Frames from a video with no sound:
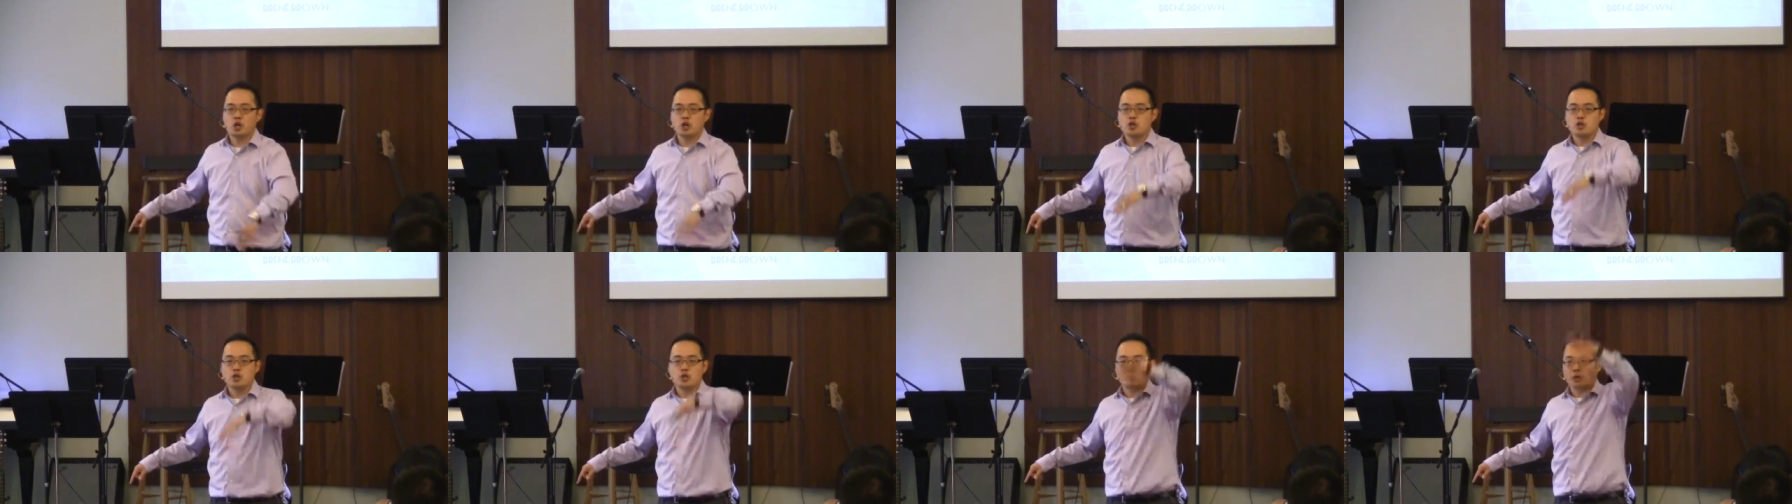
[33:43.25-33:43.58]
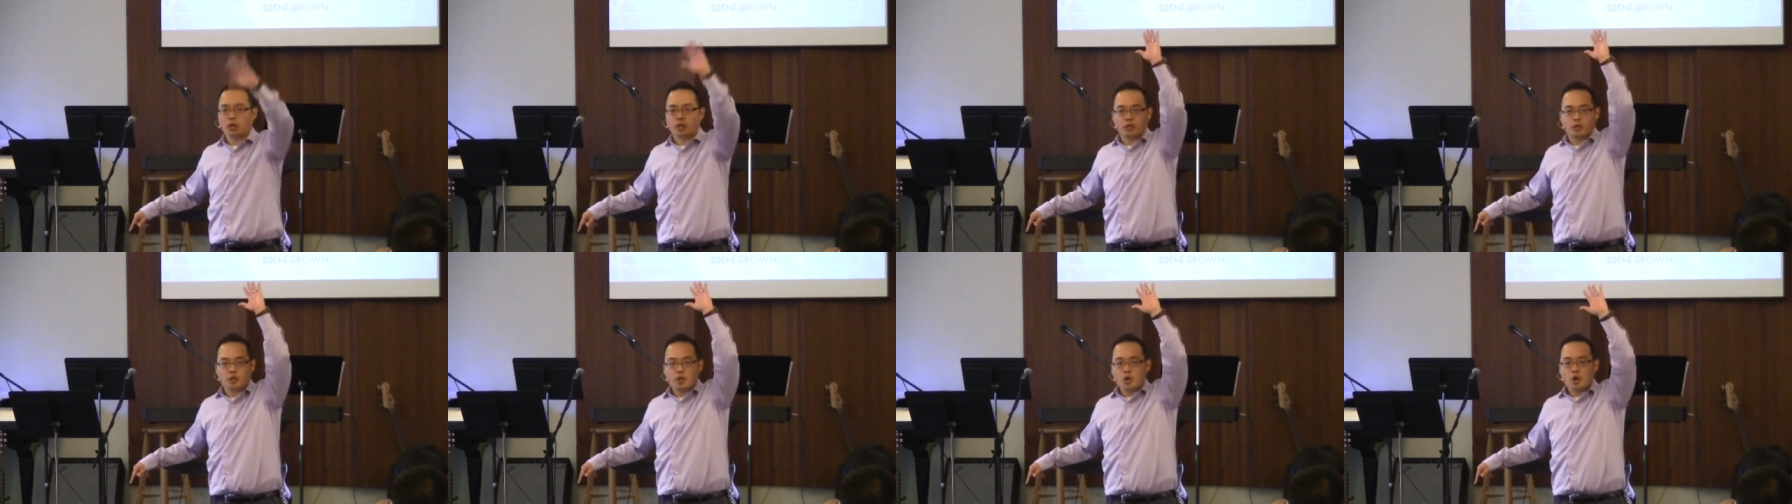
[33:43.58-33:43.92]
You
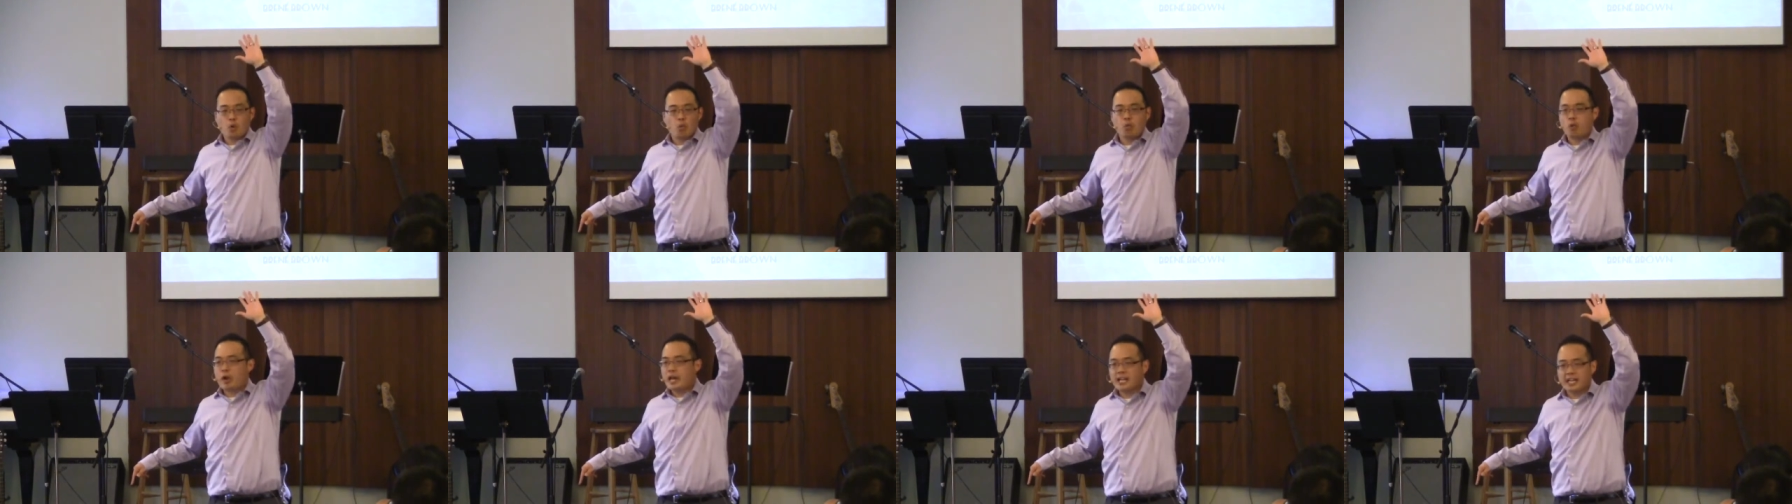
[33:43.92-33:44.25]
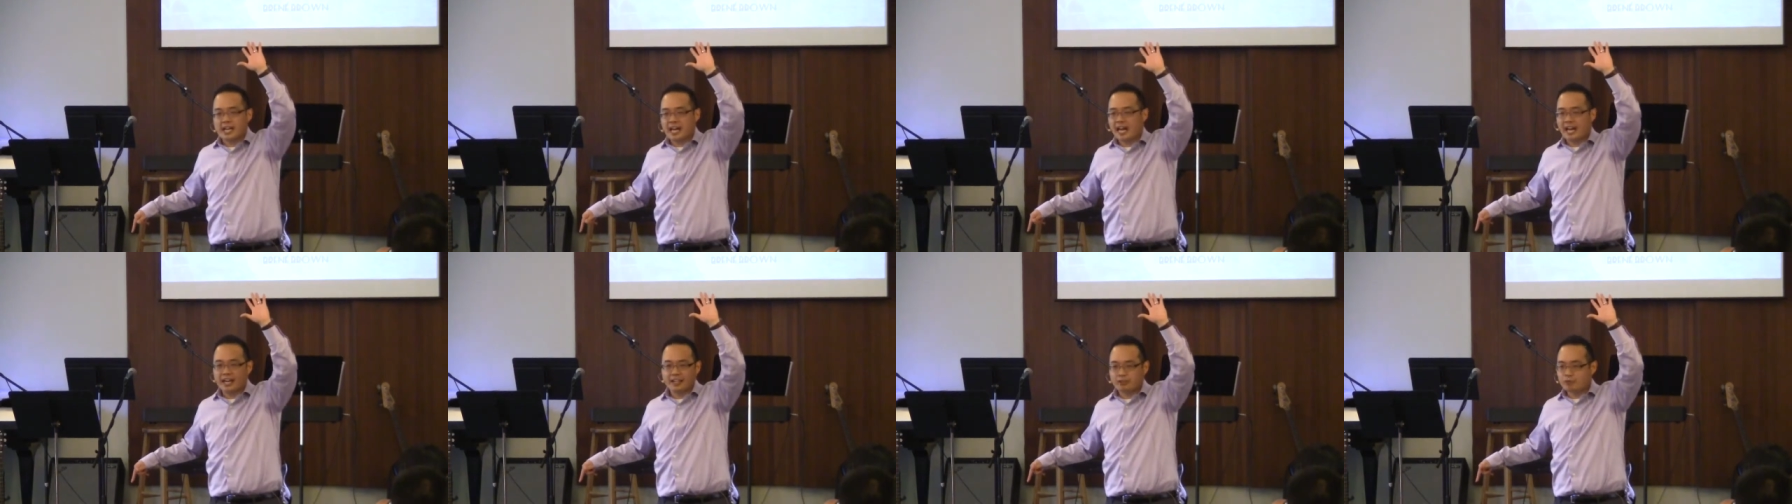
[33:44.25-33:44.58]
are way
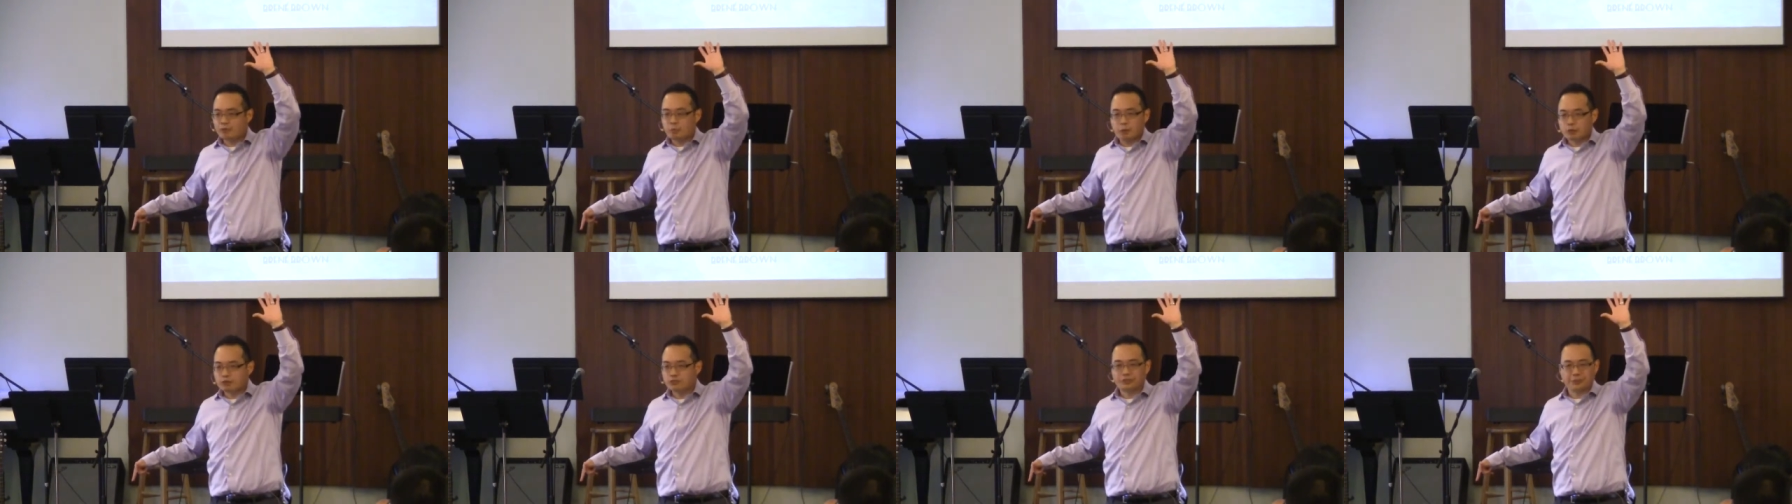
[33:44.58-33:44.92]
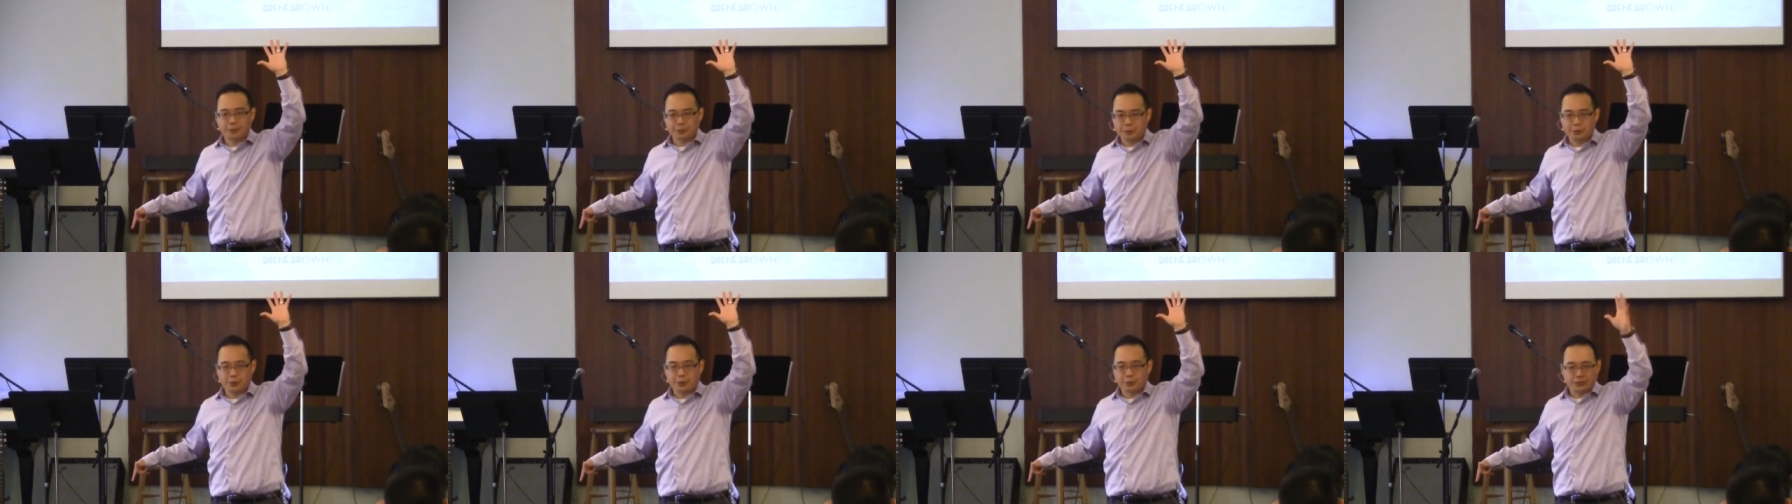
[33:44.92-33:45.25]
ahead of most of
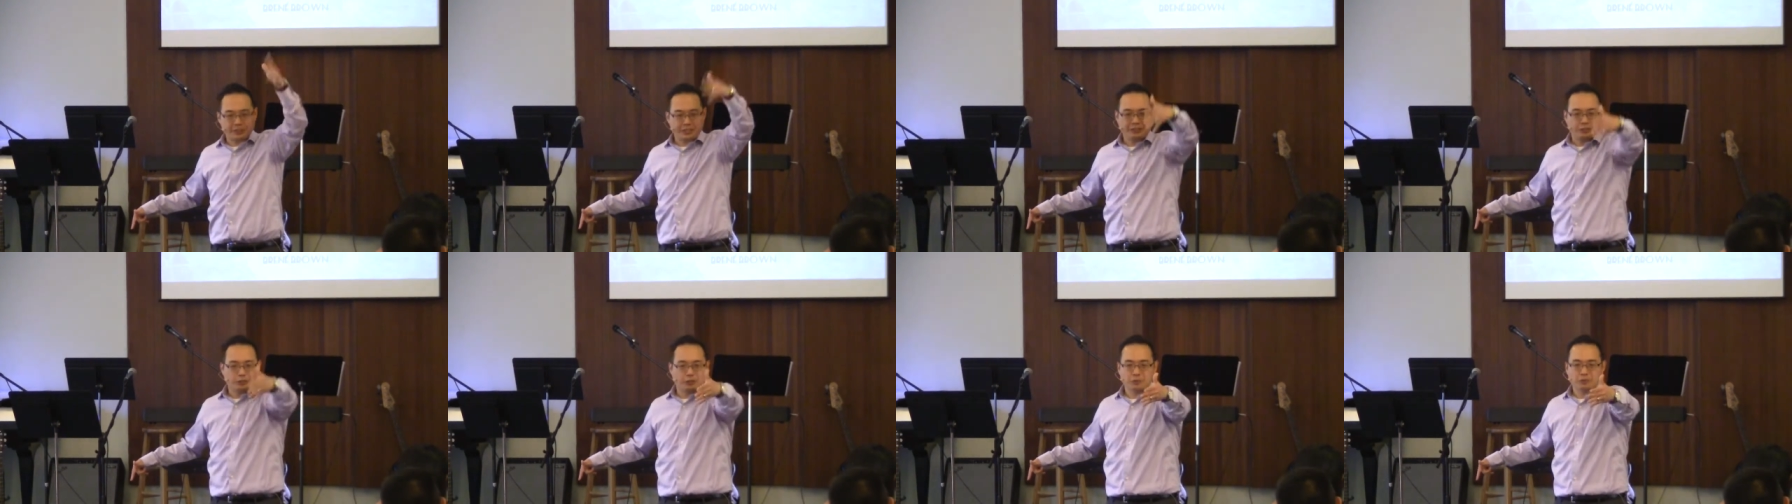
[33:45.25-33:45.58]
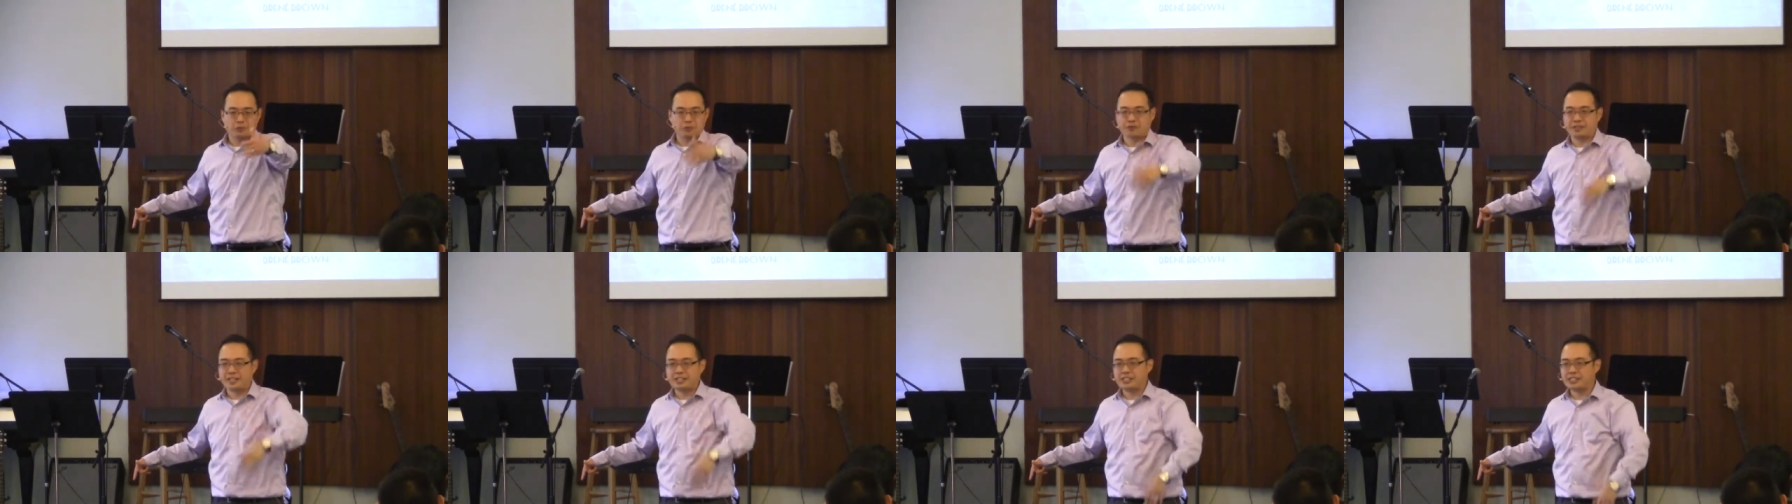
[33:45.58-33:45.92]
the world in
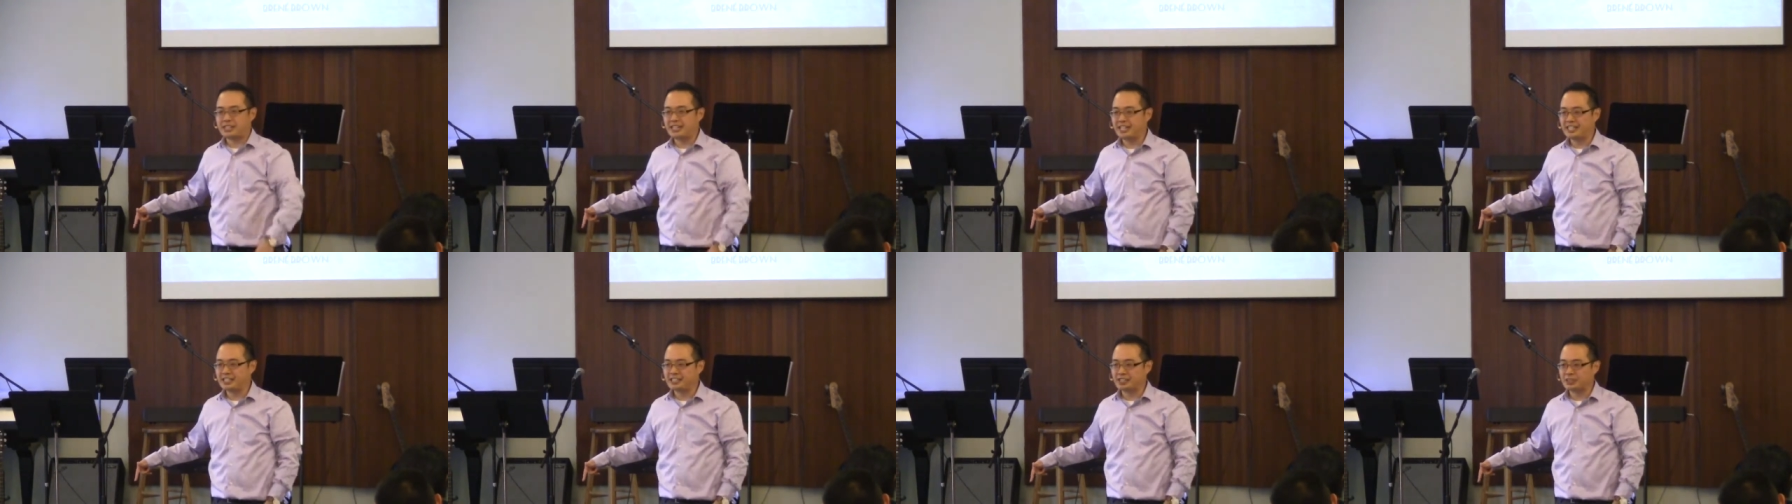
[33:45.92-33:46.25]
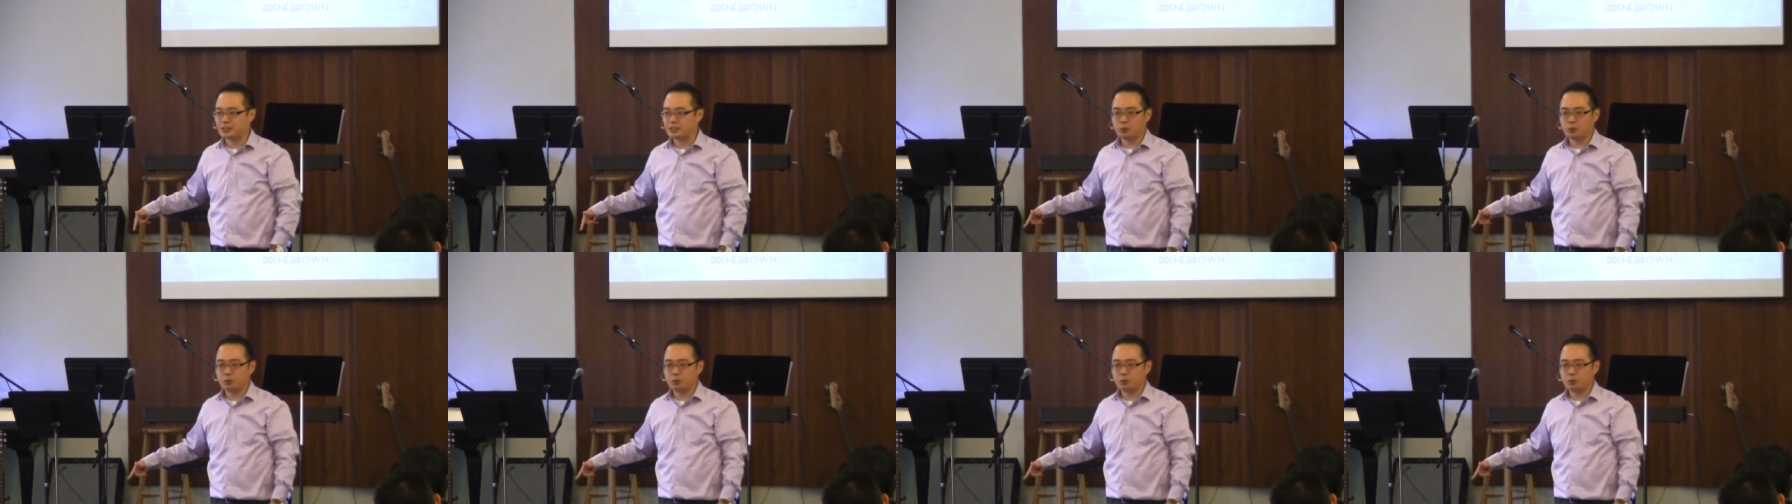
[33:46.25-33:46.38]
terms of education.